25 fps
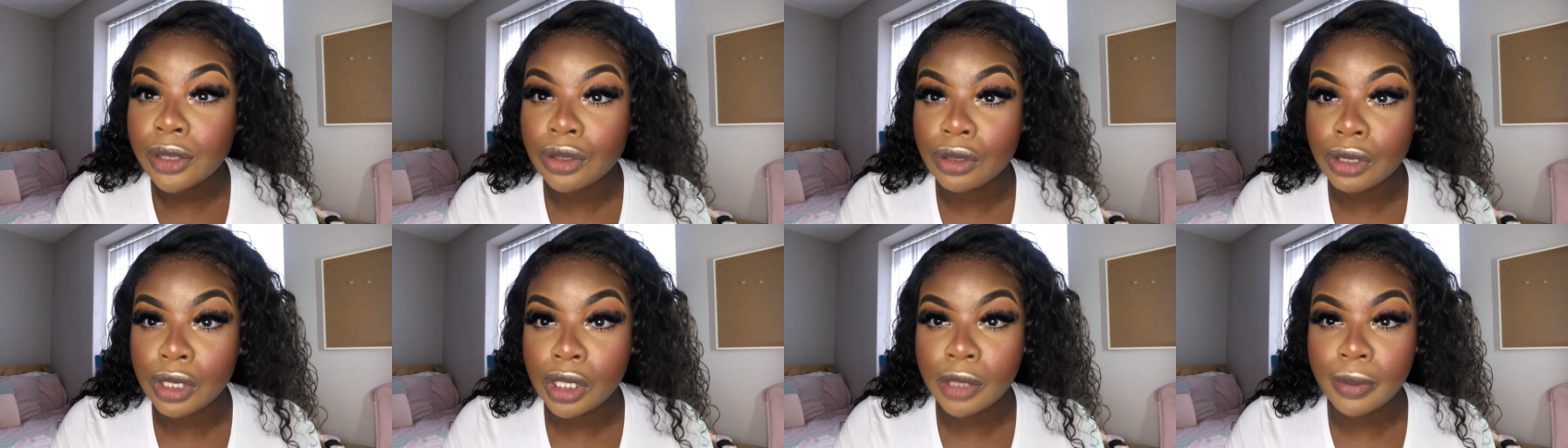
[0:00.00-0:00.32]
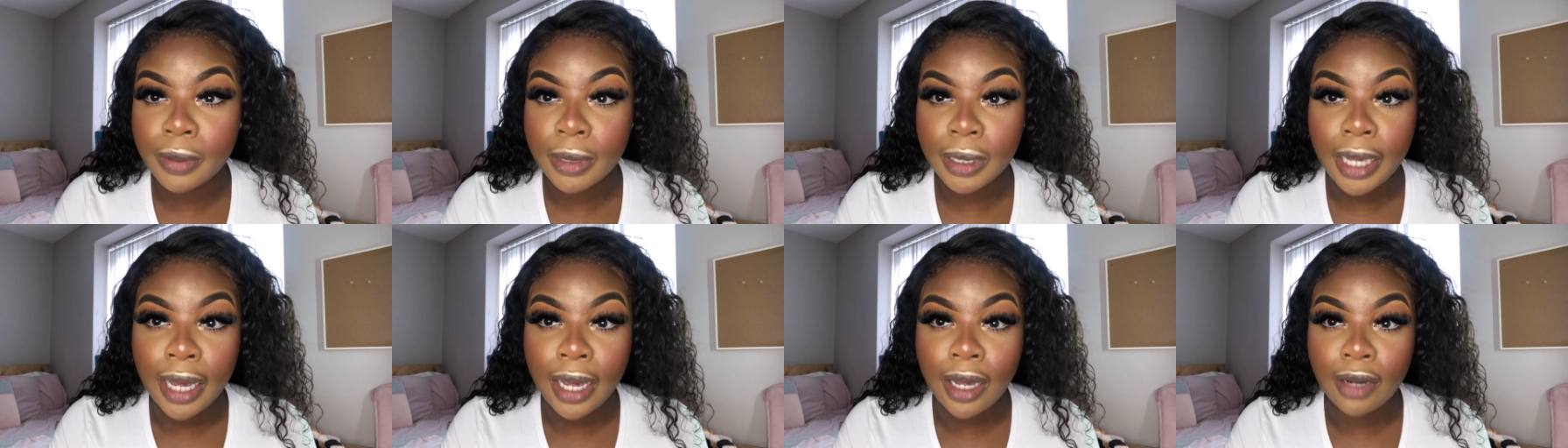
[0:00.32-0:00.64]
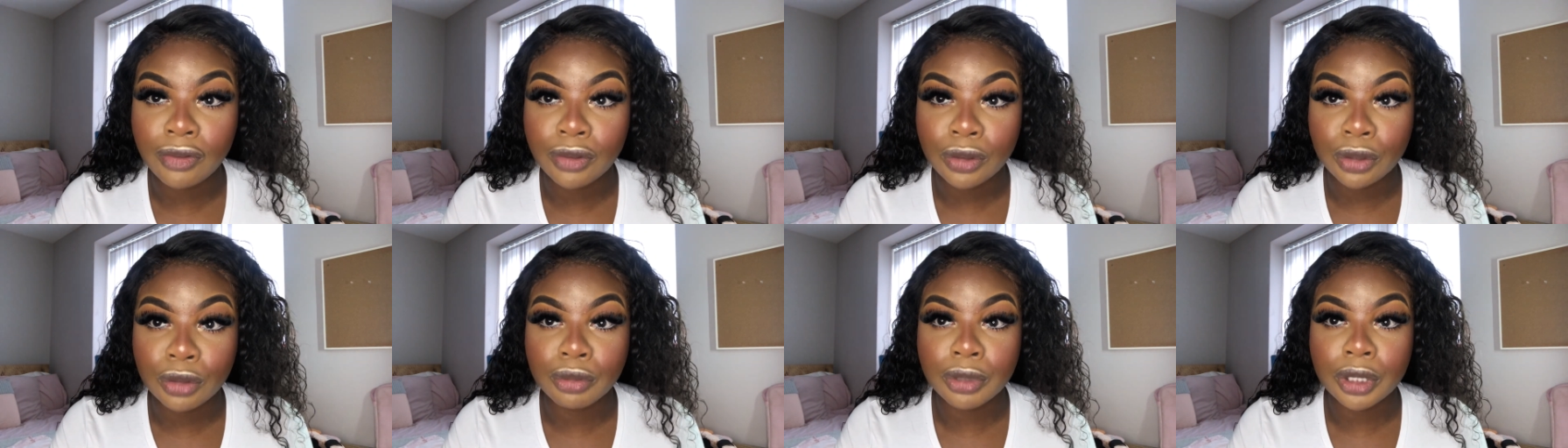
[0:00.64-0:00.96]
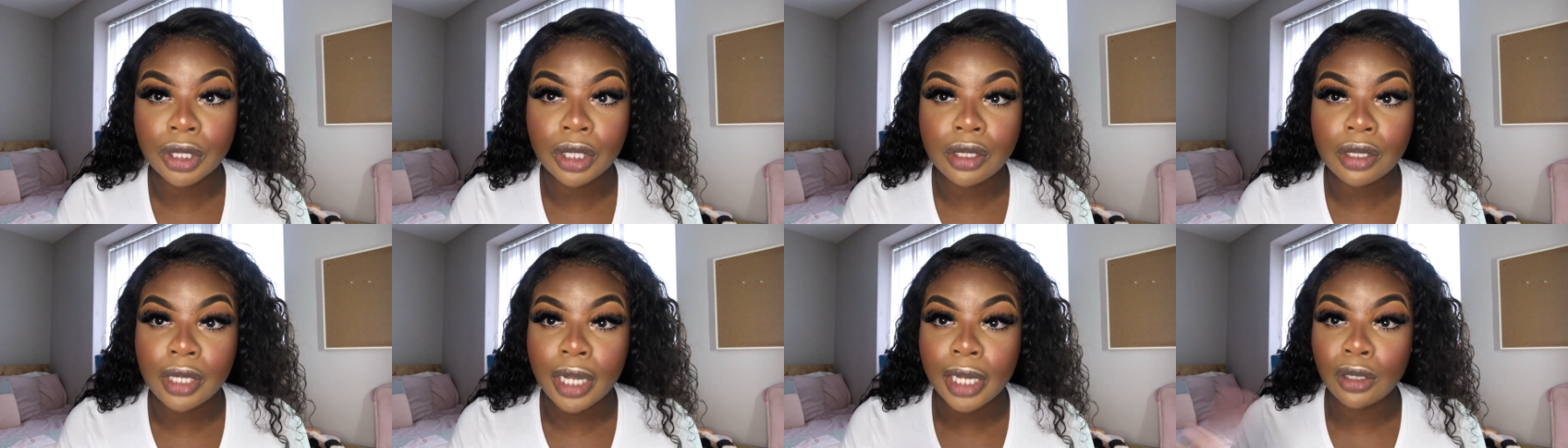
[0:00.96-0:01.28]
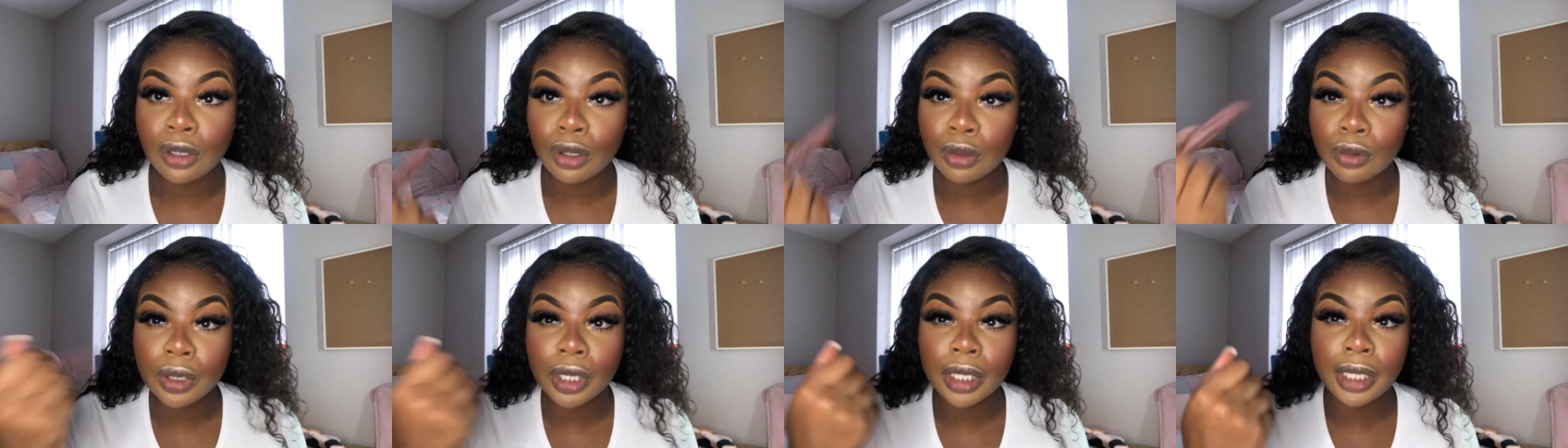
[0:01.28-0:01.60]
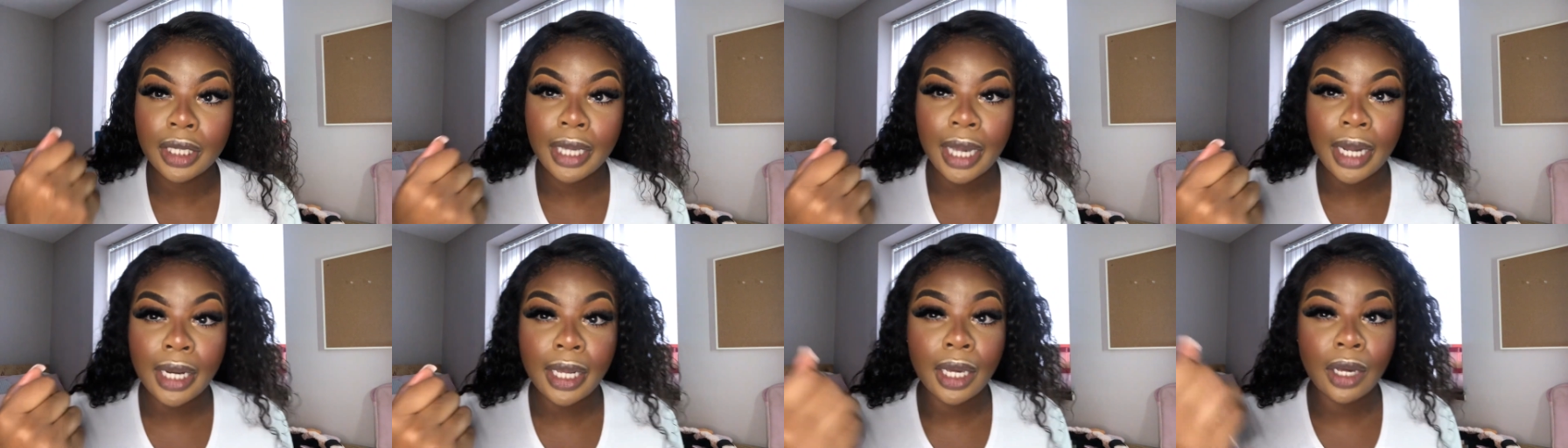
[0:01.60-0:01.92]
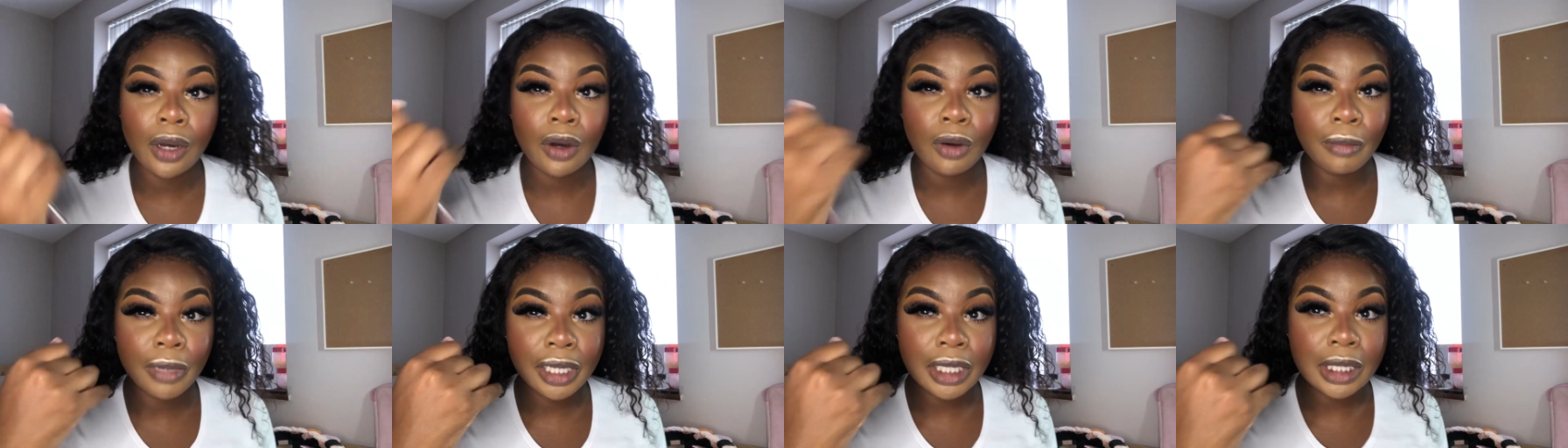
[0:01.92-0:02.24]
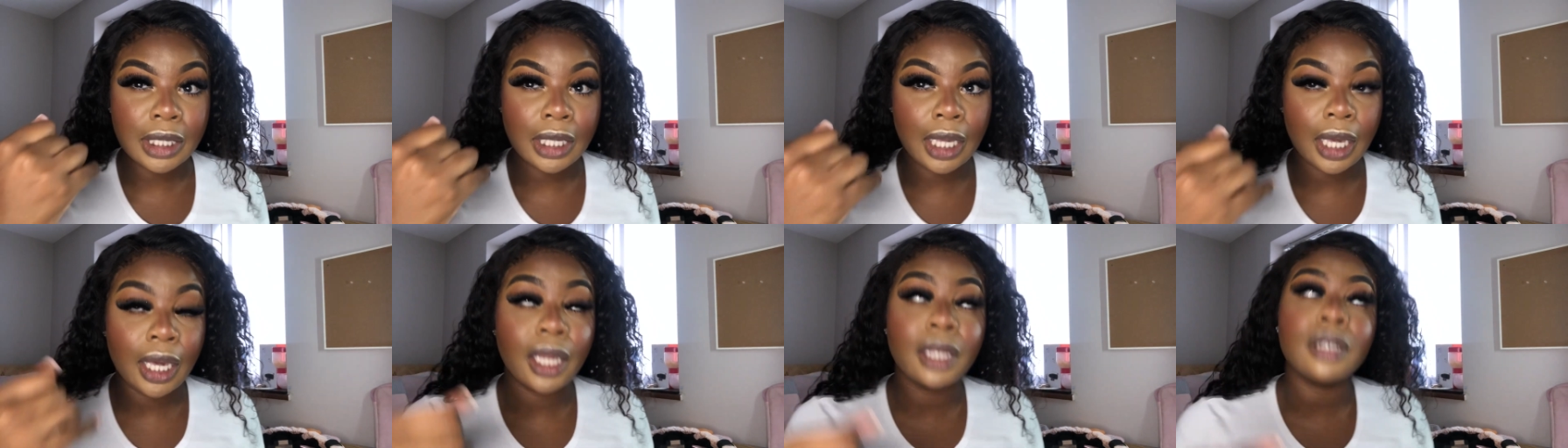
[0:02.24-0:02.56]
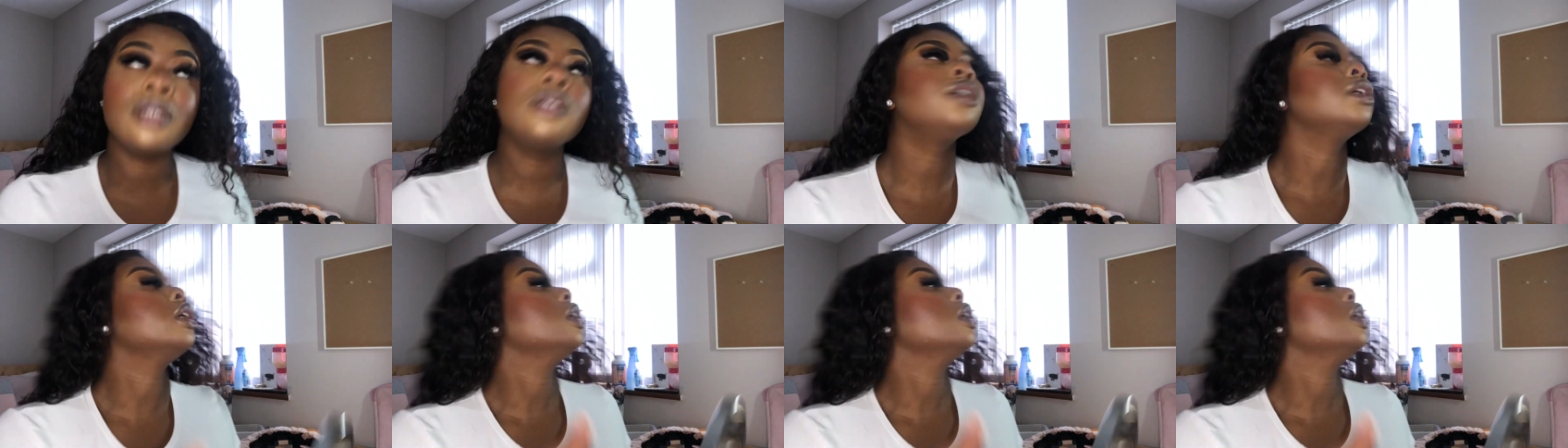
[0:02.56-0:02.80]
need to be careful because i don't want to get it on my skin